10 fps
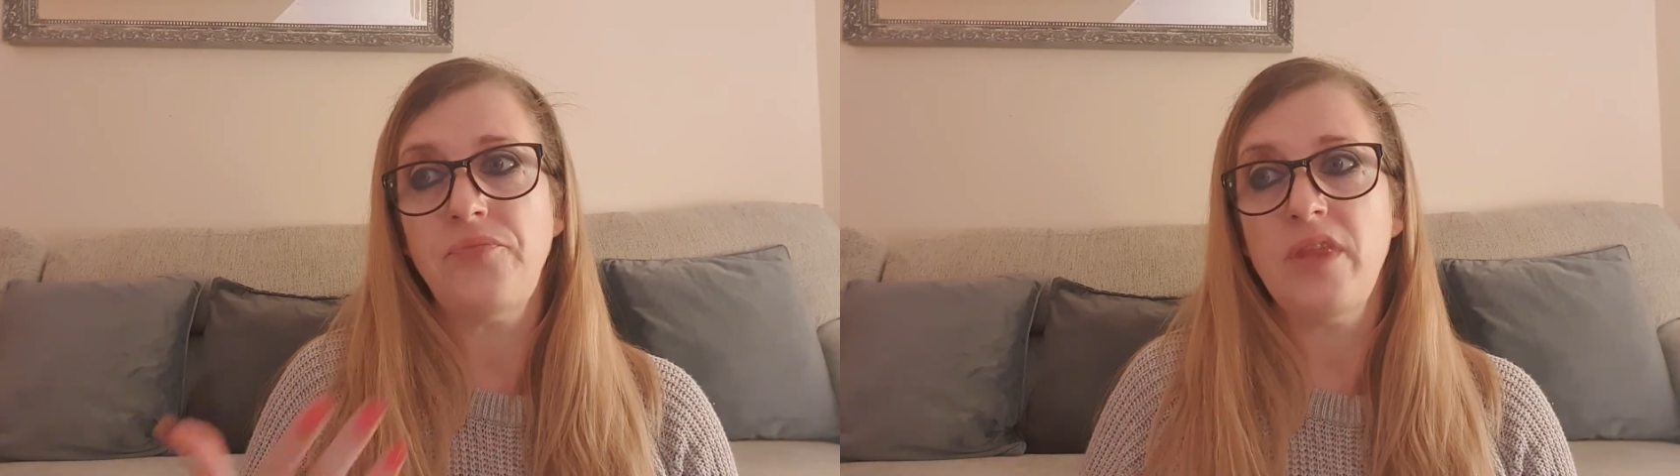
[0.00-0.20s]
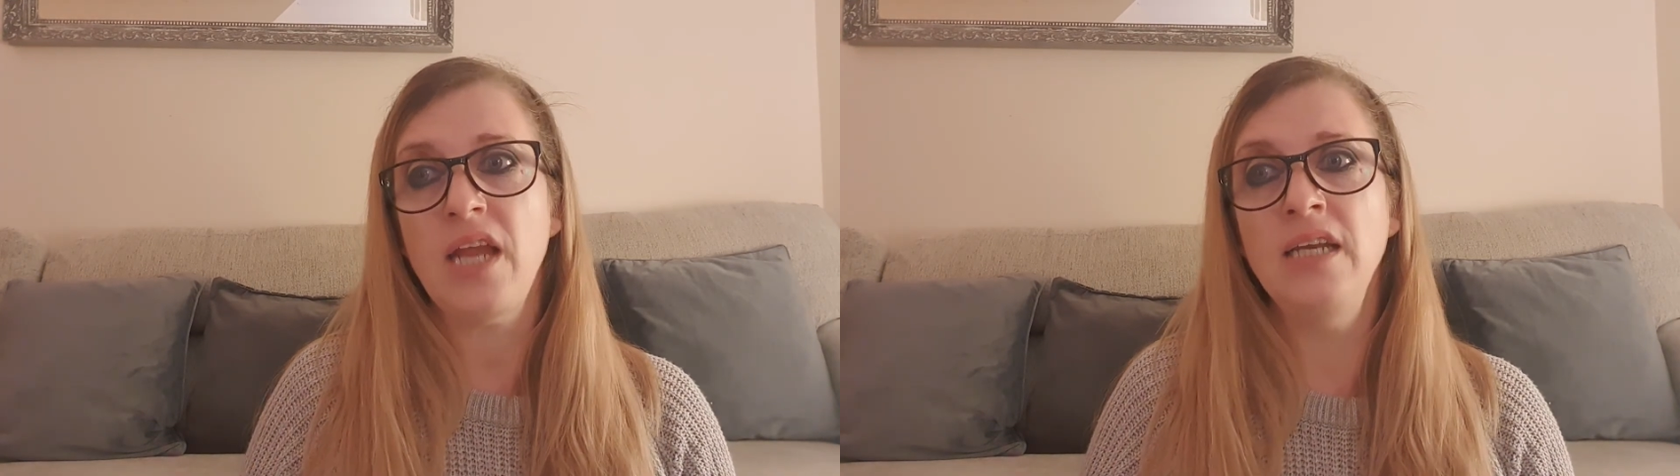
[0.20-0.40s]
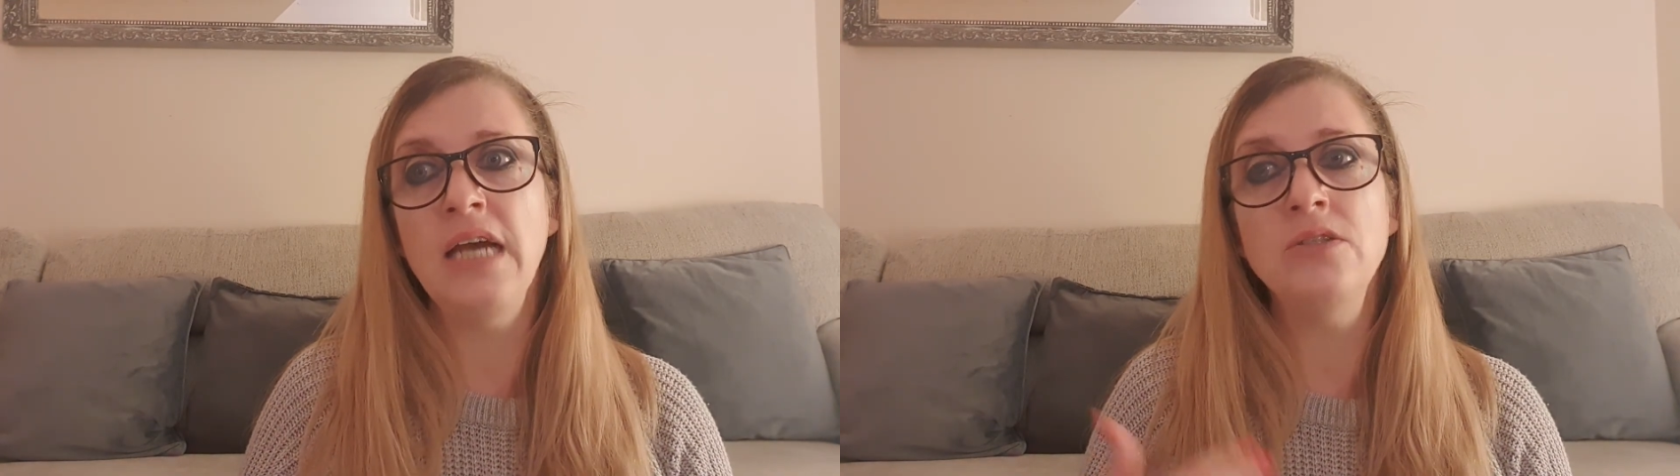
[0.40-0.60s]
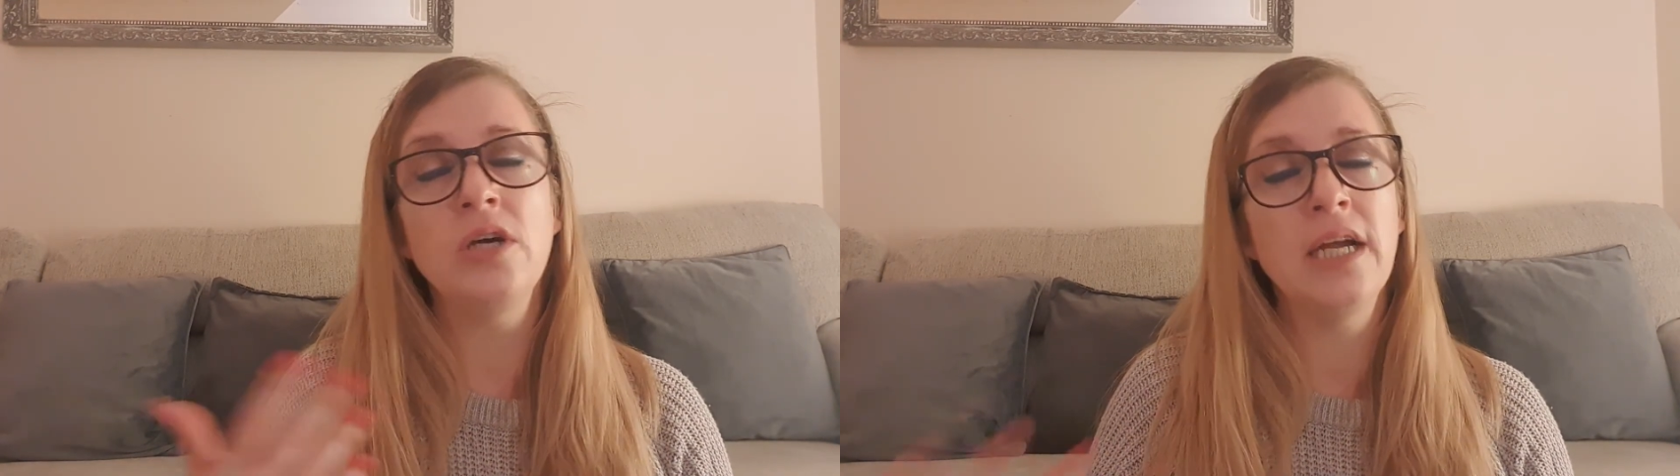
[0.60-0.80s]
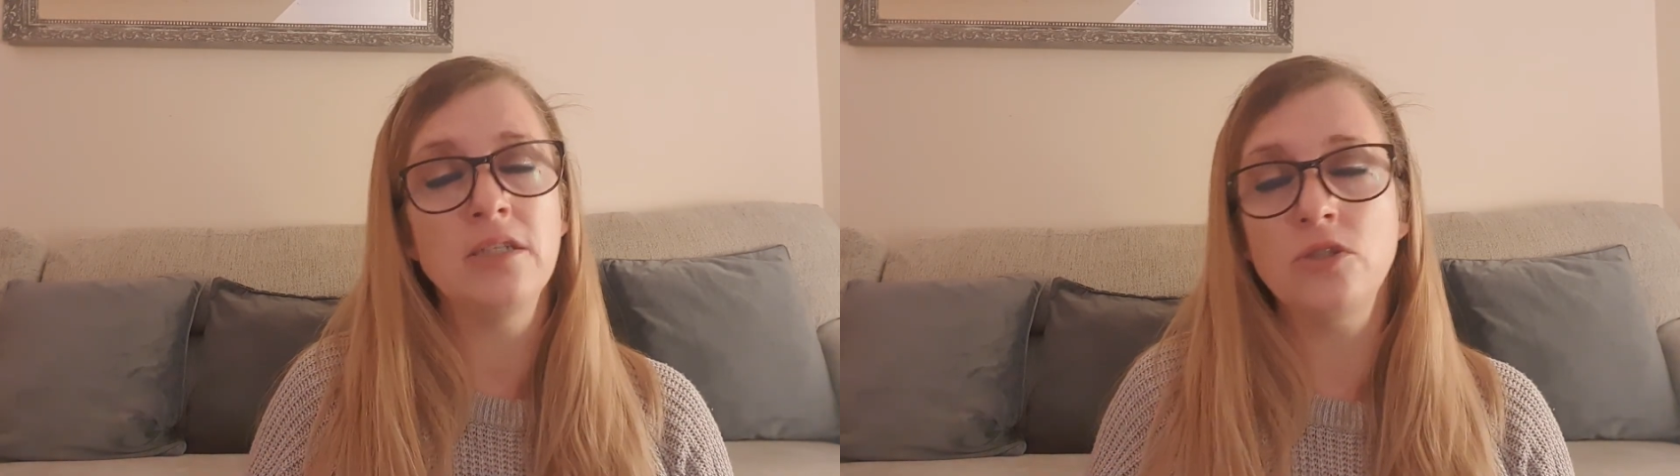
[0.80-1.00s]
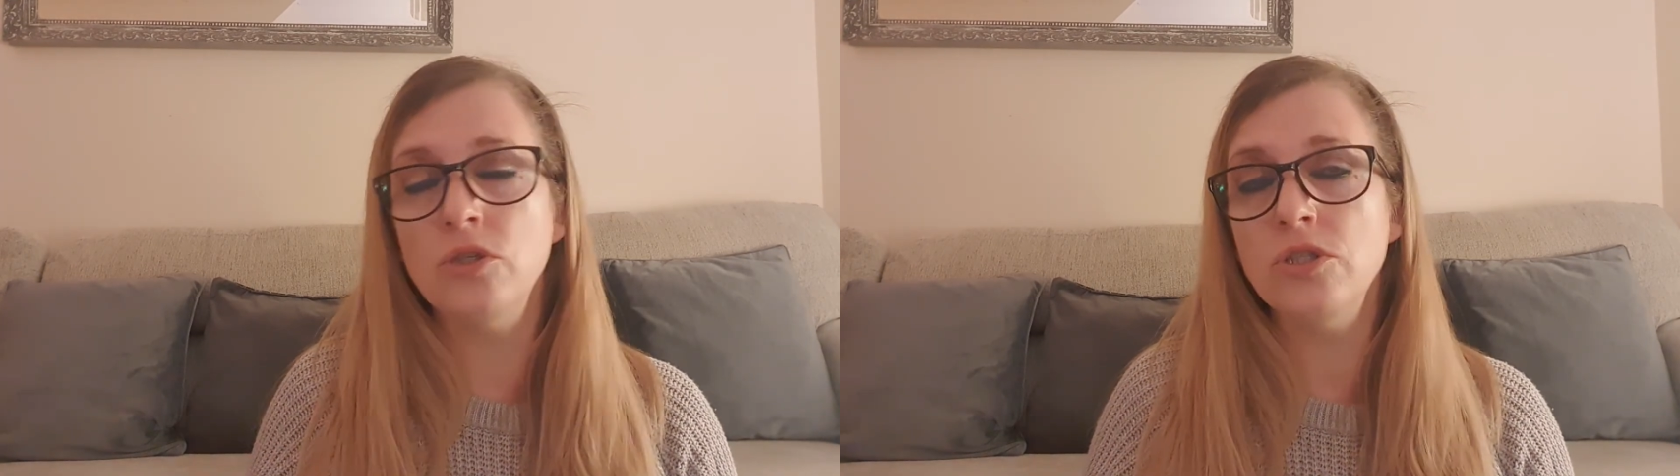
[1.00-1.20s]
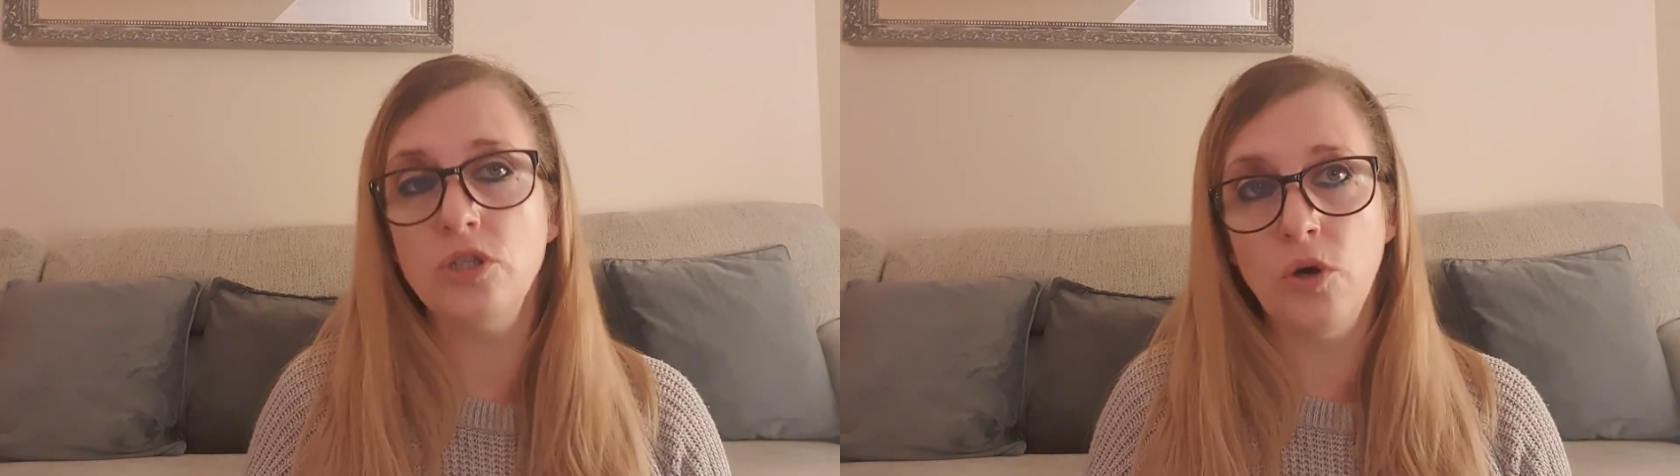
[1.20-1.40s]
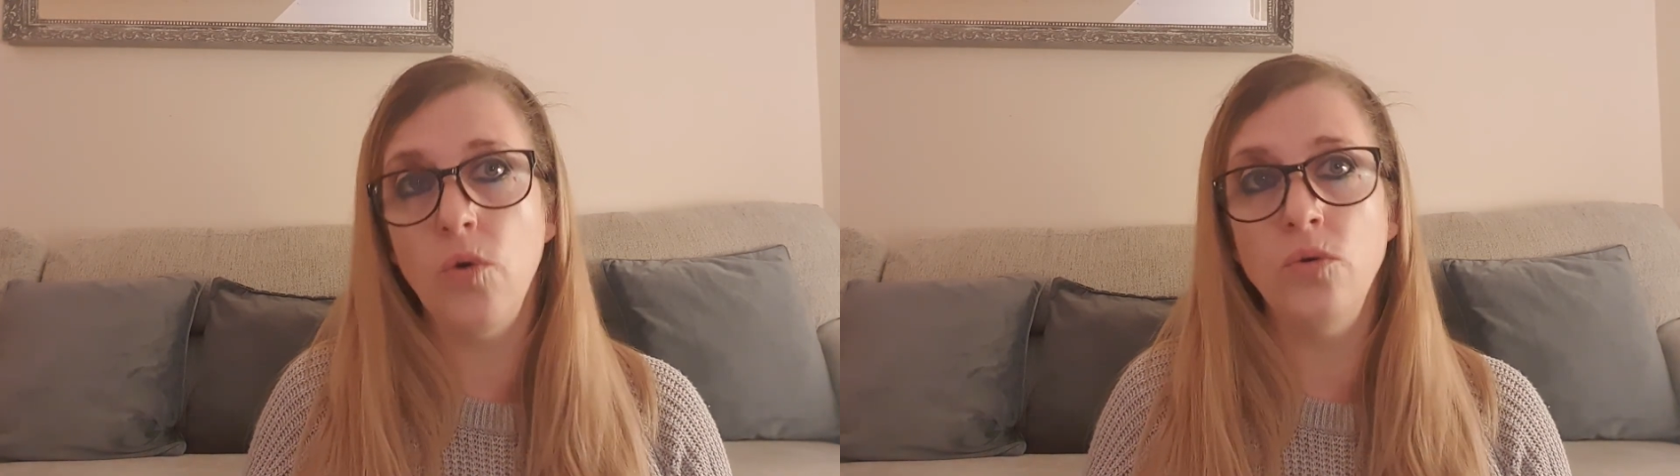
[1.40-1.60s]
Now, Diana does
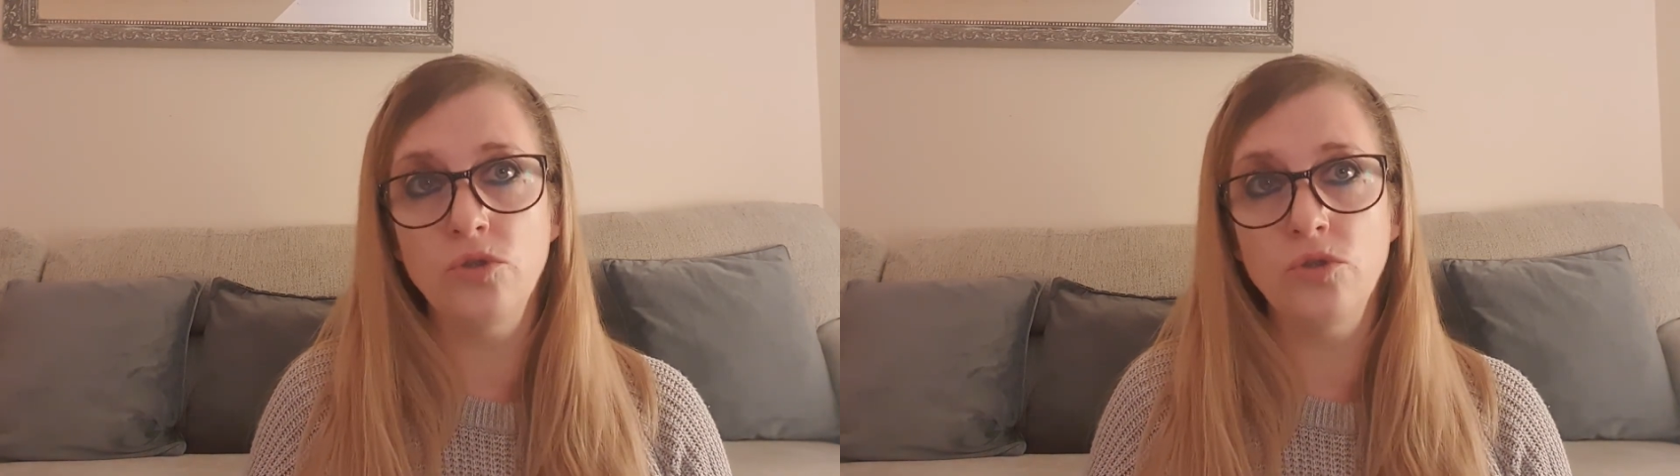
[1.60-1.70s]
call